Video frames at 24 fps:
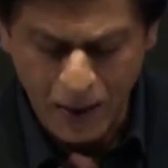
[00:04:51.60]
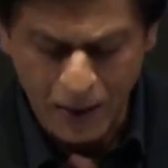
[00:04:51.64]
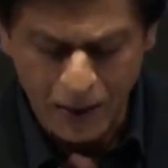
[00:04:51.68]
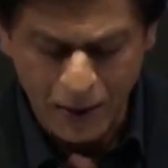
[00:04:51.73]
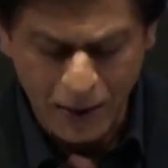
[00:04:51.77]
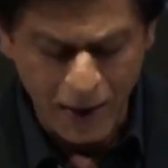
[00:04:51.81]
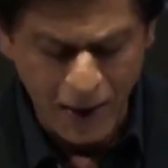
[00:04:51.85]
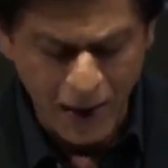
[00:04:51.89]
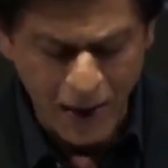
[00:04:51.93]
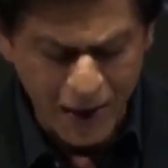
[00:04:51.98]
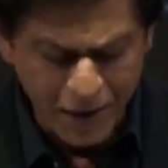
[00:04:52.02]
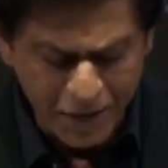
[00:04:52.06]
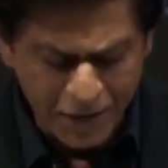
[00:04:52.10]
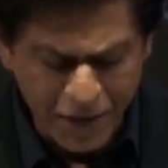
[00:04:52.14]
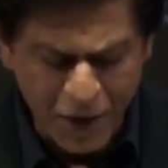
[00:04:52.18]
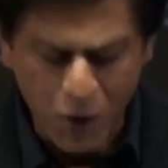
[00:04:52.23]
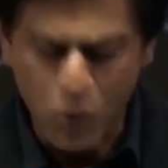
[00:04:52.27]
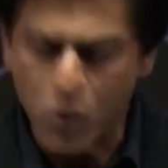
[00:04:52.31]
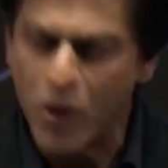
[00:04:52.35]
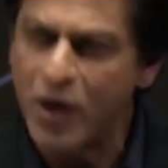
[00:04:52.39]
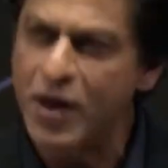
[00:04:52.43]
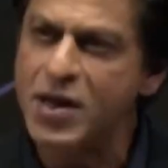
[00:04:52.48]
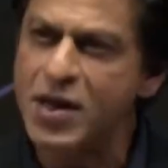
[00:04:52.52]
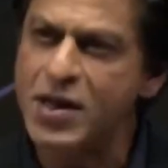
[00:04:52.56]
that
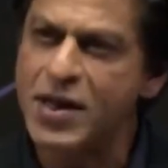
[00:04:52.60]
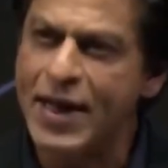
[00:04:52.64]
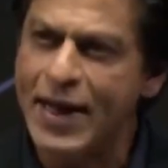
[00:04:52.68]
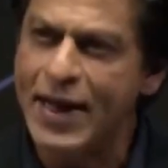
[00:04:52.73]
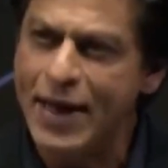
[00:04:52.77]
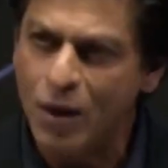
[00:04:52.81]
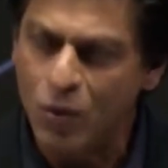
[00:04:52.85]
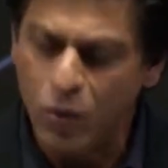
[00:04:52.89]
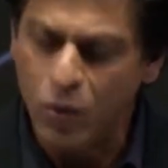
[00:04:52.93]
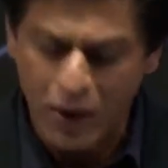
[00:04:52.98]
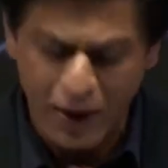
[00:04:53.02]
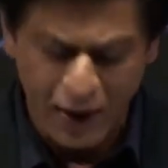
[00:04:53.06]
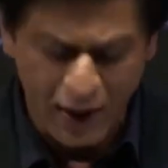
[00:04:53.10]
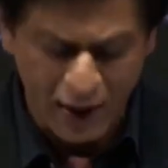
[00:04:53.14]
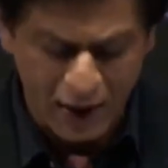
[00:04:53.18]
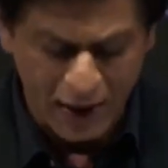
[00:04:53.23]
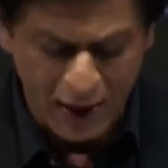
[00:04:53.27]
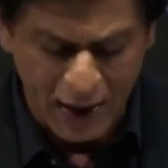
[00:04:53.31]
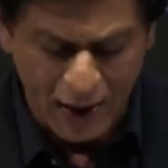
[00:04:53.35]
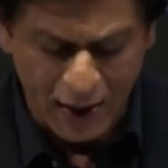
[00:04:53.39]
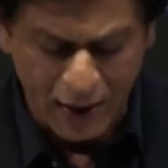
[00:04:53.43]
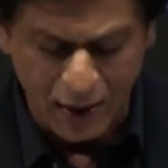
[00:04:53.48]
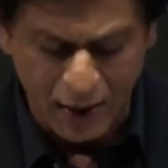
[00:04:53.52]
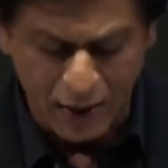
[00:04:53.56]
everyone is equally
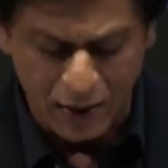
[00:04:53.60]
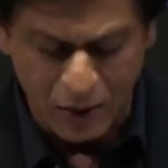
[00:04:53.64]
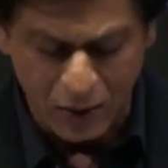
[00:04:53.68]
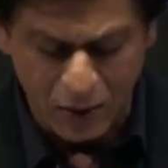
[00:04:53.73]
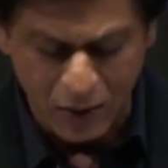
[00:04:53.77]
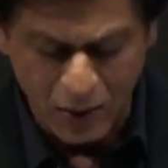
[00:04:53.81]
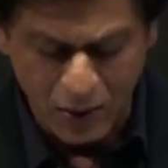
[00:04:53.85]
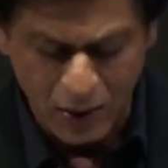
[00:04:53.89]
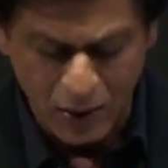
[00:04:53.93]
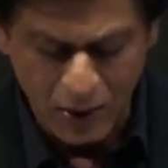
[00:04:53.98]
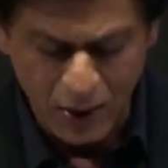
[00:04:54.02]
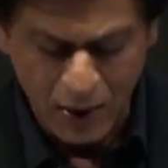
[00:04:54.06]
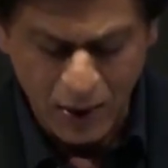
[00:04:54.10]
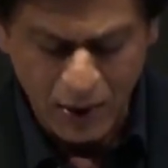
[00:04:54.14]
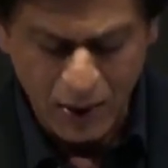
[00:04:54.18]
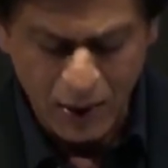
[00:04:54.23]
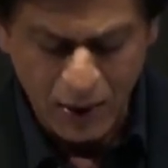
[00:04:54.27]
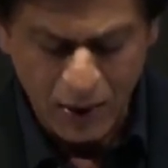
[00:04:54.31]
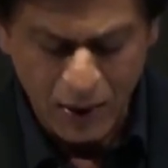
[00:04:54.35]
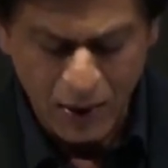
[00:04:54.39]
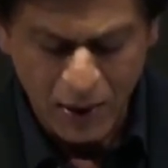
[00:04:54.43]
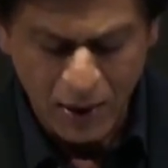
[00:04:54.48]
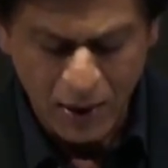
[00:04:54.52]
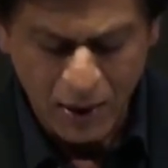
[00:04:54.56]
entitled to,
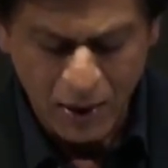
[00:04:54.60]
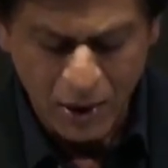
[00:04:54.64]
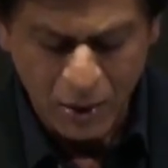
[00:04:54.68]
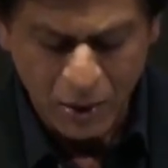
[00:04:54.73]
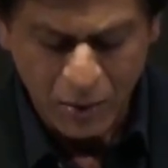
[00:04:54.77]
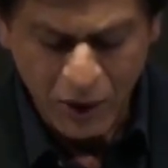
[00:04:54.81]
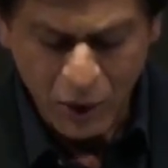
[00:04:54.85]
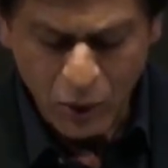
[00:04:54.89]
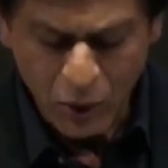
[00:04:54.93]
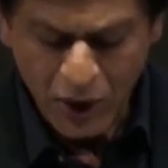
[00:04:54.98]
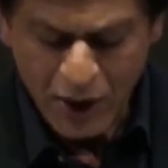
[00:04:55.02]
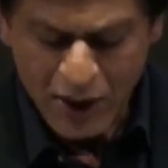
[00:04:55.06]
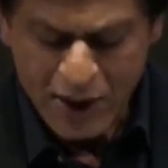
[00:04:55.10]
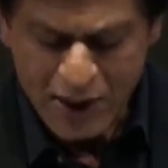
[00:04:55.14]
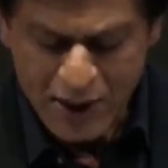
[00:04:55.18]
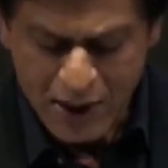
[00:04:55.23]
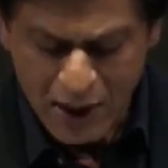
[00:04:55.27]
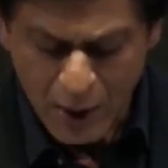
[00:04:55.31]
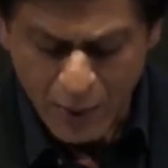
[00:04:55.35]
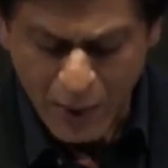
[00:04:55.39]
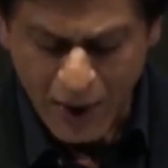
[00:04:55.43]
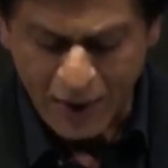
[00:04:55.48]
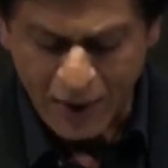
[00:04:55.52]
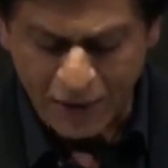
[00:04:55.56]
but only
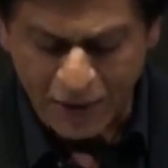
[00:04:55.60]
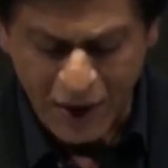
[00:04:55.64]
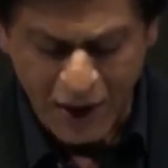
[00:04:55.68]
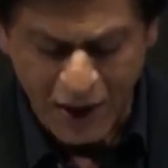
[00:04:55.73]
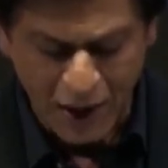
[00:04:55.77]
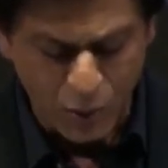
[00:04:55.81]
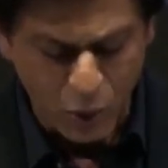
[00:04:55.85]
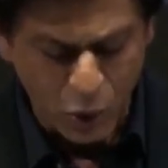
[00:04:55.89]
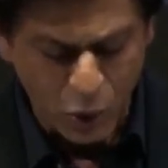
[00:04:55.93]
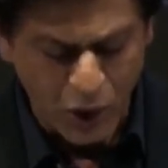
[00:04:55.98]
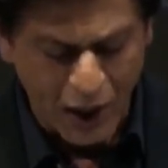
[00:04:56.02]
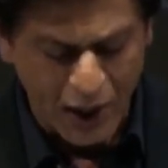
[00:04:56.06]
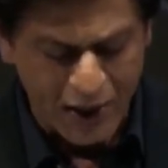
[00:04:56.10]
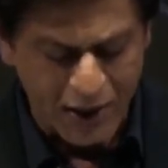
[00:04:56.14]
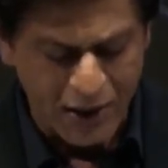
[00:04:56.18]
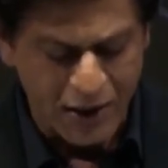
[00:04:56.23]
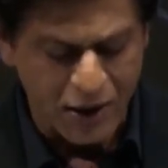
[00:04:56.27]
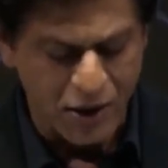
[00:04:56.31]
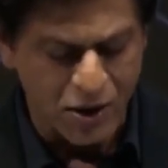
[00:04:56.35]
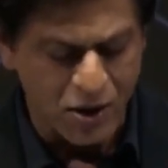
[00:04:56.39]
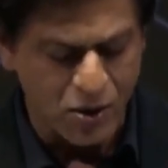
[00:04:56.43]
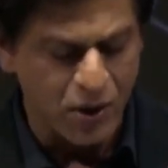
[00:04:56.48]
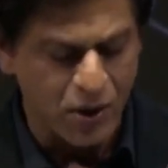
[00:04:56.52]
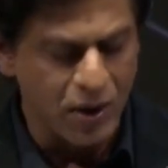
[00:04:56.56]
some have gained more
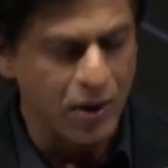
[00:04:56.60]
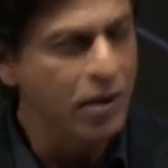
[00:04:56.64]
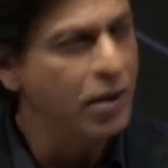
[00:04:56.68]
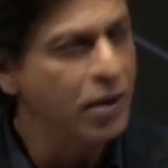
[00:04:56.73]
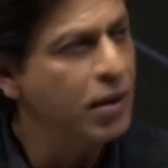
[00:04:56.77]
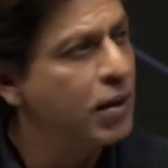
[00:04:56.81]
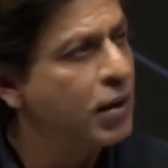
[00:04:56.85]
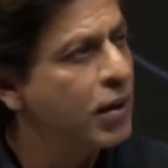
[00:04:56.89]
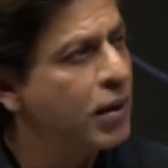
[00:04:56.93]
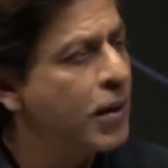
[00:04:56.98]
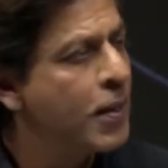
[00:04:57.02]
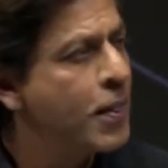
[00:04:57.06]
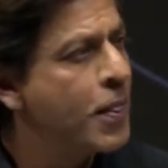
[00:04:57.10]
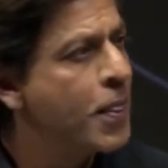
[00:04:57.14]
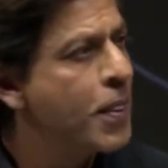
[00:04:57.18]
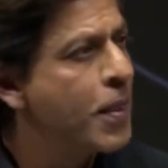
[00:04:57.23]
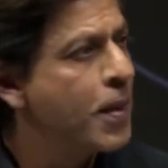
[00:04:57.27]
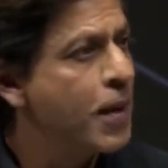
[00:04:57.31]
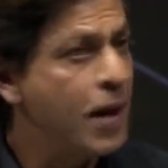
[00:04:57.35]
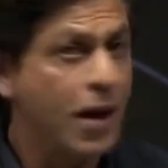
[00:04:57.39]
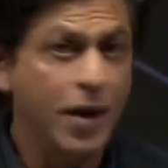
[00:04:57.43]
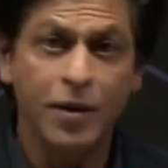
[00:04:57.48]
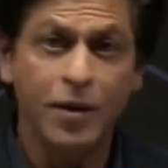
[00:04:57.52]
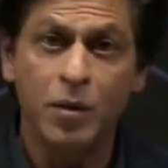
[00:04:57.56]
access to it,
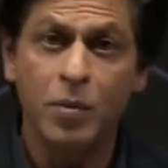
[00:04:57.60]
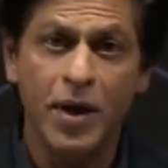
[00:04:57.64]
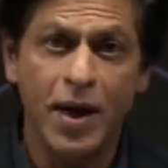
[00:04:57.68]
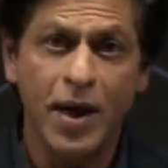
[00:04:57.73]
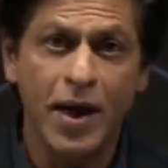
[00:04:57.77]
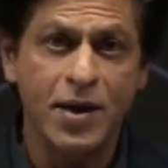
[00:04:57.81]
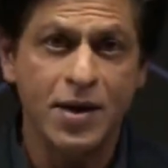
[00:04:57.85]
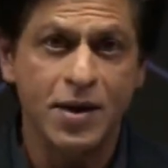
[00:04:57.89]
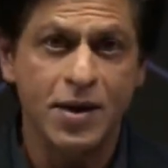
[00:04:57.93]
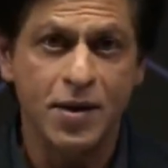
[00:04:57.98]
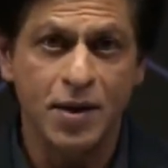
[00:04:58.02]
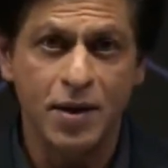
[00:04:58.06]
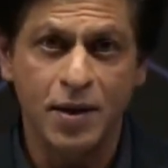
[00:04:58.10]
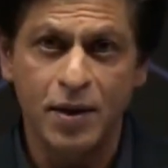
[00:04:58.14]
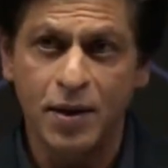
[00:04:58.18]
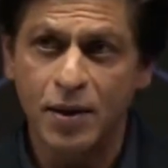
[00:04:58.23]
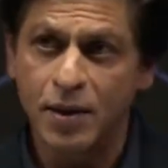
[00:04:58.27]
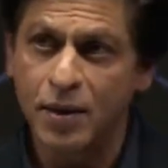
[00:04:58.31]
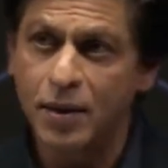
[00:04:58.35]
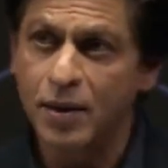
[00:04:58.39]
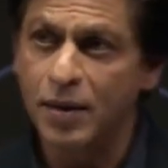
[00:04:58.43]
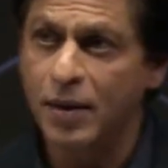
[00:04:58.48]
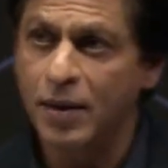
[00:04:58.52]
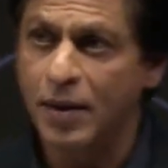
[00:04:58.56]
either by accident,
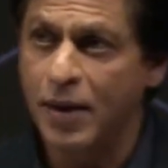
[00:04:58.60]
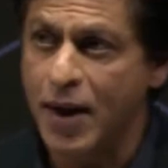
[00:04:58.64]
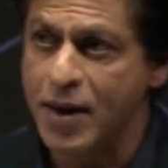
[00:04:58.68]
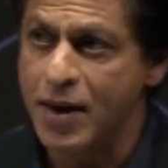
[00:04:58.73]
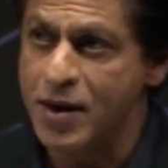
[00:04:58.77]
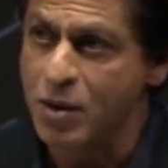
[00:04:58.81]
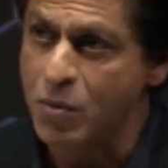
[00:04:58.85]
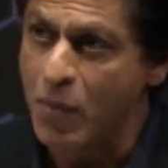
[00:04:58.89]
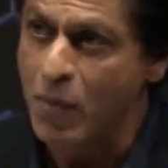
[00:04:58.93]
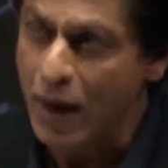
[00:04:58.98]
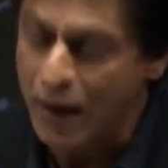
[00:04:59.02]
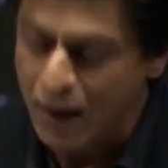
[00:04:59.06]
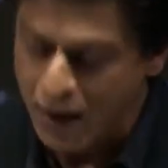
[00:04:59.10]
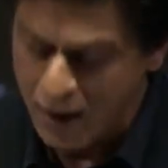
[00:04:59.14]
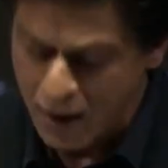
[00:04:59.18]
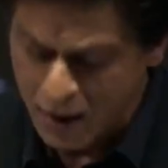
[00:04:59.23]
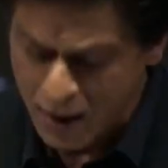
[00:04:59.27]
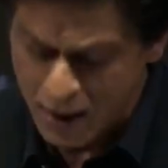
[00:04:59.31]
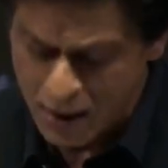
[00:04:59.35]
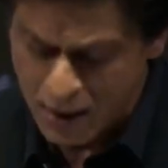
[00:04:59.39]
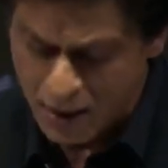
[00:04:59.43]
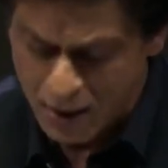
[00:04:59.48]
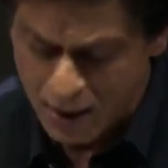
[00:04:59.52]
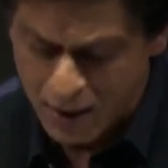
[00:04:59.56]
as in my
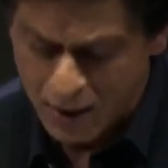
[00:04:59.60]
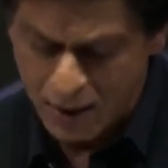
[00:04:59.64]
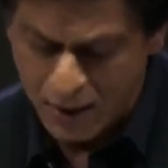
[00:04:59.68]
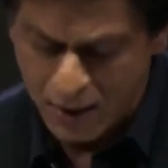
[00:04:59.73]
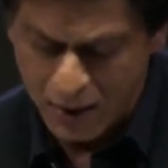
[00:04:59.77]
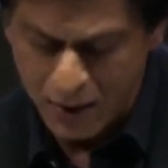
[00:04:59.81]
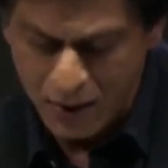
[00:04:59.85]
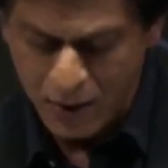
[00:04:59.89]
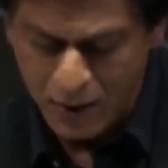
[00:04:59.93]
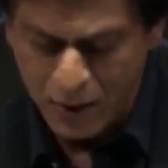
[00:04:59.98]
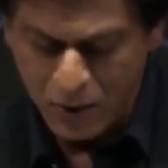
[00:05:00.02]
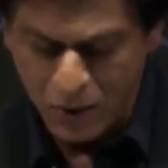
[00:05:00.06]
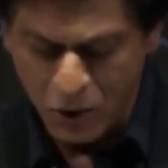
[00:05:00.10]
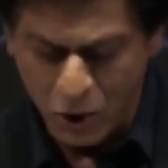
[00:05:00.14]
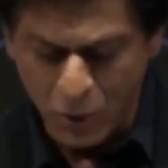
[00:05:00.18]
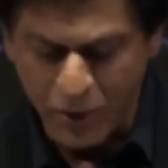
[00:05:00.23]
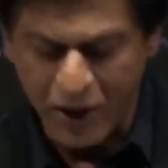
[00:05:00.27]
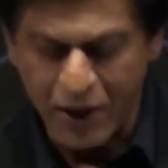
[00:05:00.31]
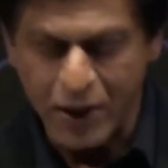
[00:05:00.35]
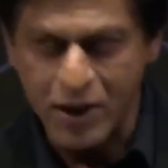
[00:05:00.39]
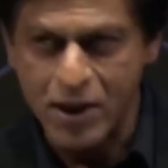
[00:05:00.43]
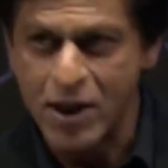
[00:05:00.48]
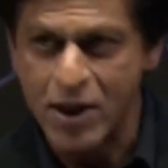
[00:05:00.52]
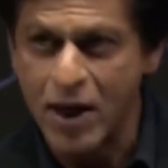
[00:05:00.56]
case, or
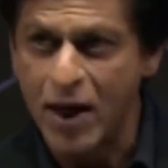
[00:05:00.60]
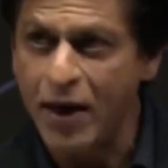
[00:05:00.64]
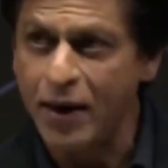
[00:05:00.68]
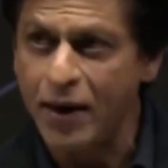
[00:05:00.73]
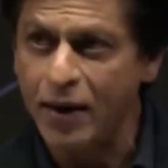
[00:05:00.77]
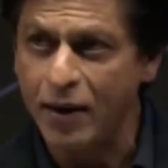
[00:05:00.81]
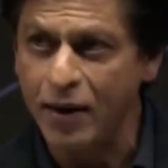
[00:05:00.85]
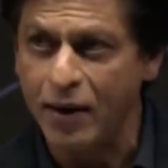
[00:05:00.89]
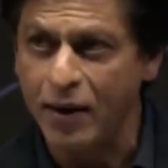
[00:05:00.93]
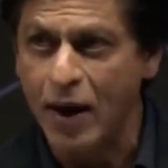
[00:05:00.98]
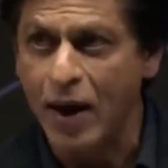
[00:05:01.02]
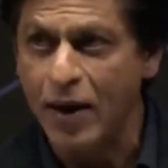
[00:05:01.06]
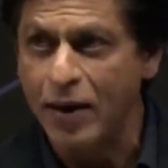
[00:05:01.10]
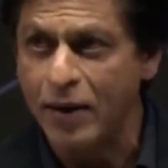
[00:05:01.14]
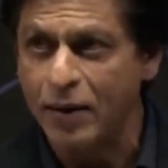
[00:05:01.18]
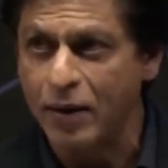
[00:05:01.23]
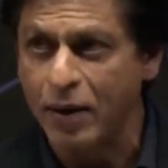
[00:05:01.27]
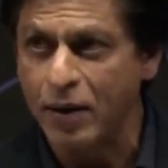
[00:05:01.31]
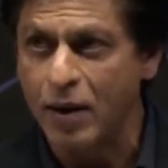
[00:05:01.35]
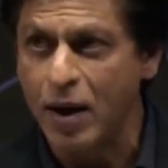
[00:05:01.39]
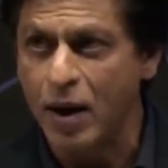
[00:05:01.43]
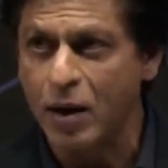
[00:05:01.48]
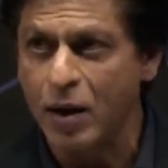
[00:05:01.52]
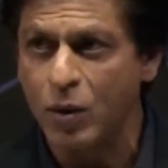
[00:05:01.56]
by design and talent
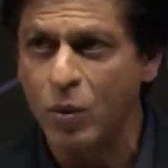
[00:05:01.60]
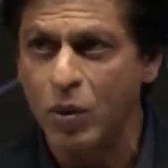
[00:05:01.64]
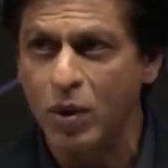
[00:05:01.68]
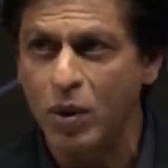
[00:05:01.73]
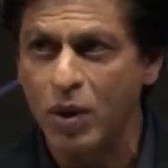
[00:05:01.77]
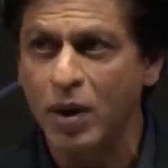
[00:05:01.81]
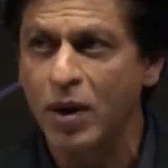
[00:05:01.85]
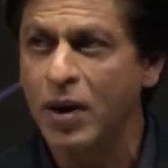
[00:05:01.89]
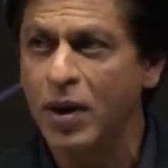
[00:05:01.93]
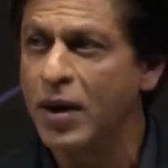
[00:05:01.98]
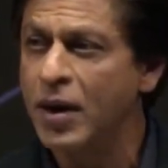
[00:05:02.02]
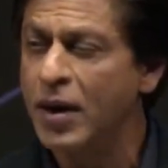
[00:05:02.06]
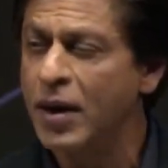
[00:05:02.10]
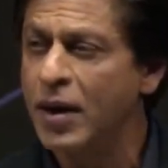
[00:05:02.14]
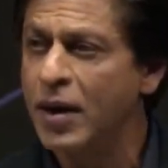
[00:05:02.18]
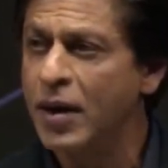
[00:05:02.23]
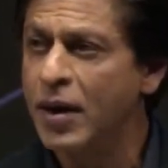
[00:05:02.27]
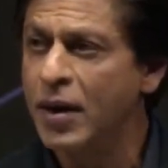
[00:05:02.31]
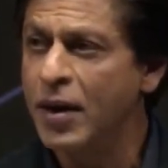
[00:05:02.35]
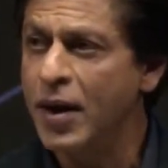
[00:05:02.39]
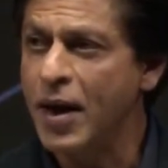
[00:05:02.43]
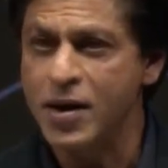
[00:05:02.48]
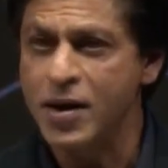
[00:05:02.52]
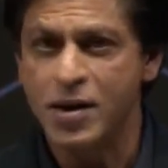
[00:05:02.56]
and hard work,
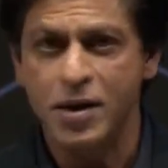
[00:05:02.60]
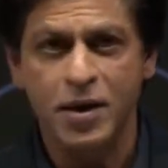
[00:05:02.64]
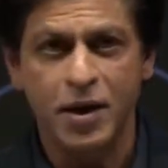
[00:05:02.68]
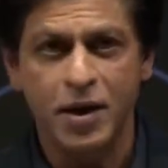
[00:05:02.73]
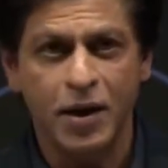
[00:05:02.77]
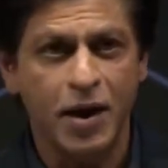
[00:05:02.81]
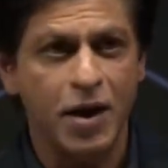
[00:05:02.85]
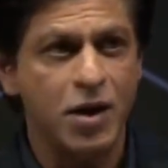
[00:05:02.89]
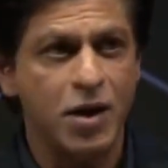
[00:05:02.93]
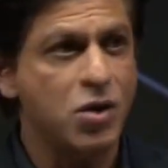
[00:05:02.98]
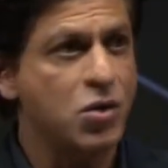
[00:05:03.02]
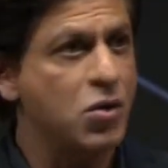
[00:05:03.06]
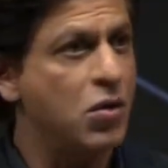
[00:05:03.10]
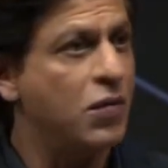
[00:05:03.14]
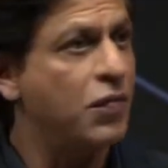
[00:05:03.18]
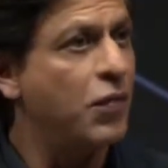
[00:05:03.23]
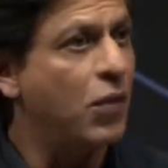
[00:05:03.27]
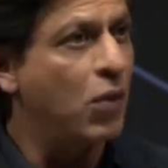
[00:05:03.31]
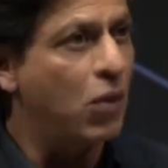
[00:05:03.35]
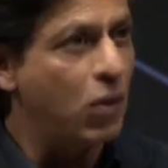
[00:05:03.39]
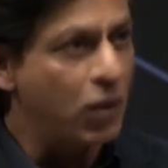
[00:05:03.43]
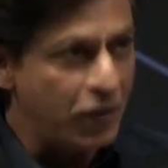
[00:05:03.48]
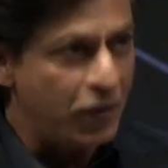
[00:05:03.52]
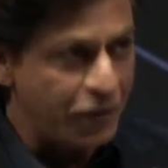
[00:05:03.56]
as in the case of
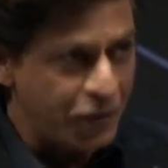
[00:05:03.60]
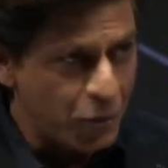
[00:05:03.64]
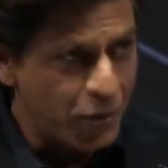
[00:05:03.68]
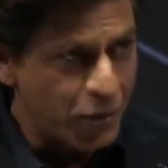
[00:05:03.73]
all of you